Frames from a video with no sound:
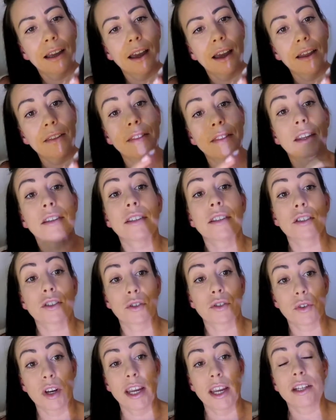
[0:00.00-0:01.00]
And this is
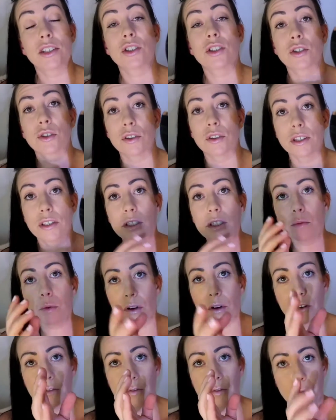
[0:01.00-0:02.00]
great. So this is
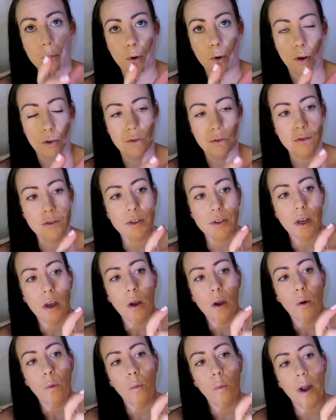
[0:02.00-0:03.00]
one of the ones
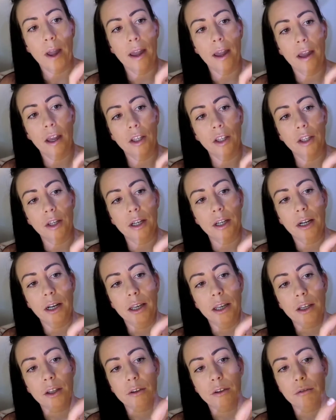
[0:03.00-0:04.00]
where you
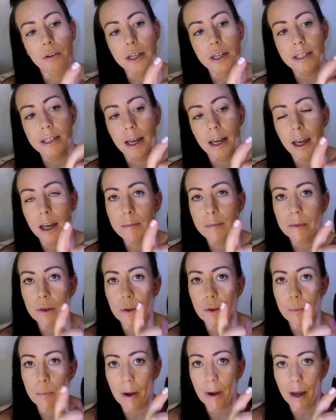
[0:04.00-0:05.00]
click 3 times
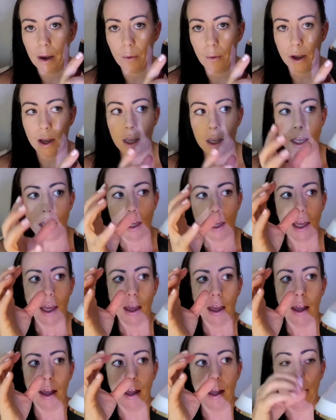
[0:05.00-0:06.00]
on the power
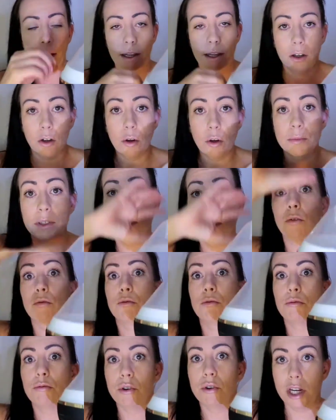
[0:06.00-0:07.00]
and it comes out
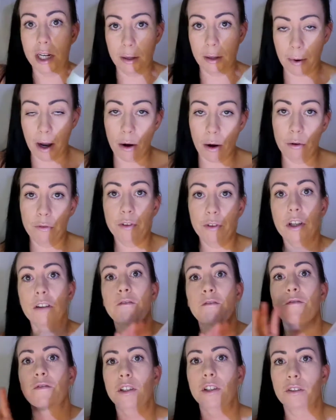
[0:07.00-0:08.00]
really powerful
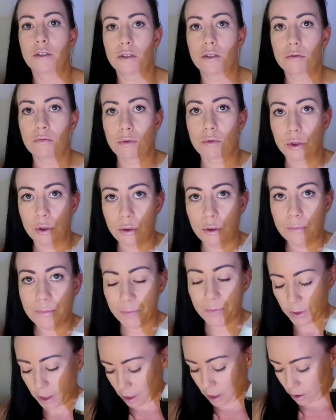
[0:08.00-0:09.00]
and fills the
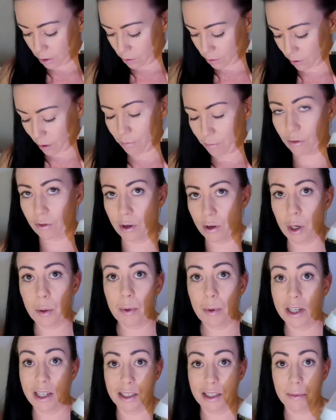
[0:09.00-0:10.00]
room. So I'm really
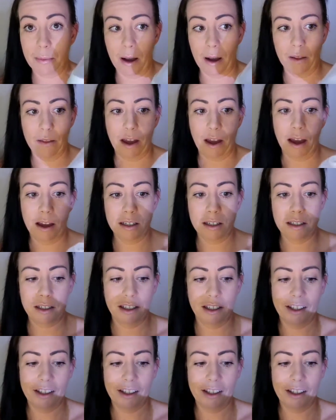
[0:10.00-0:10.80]
pleased about that.